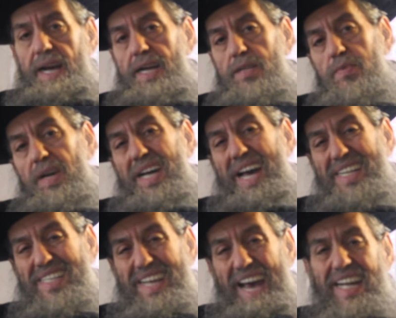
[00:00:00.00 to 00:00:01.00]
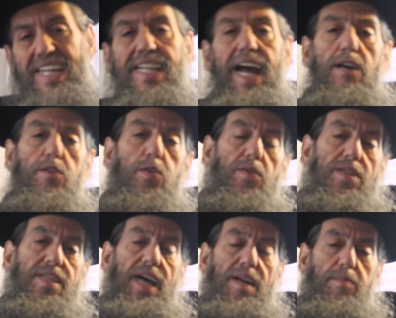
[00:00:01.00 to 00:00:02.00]
as we are cascading down
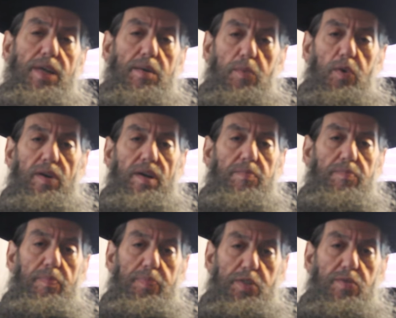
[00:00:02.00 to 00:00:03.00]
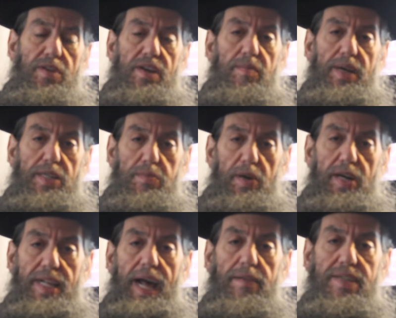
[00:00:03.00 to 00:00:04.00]
towards Sodom and Gomorrah, Pshuta
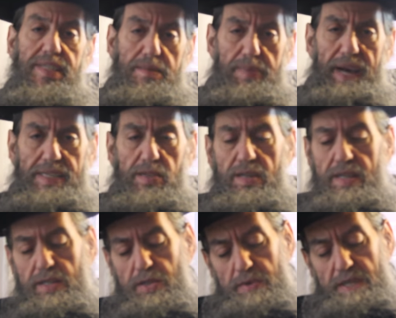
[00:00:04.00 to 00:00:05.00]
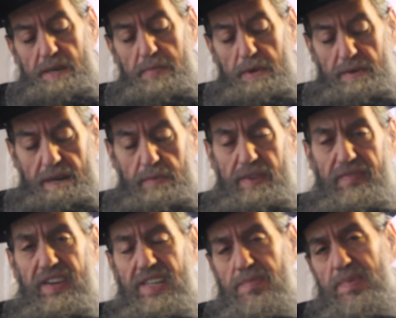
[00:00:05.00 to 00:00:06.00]
Kamashmai, and how this impacts on the Jewish community with
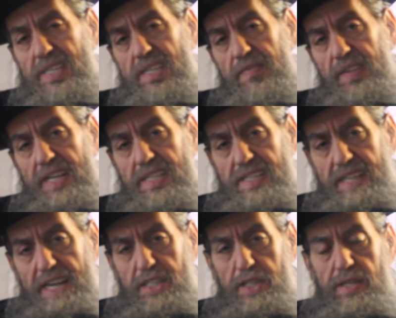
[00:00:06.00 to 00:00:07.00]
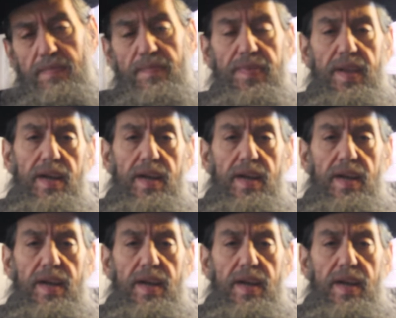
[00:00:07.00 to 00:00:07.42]
various pieces of legislation,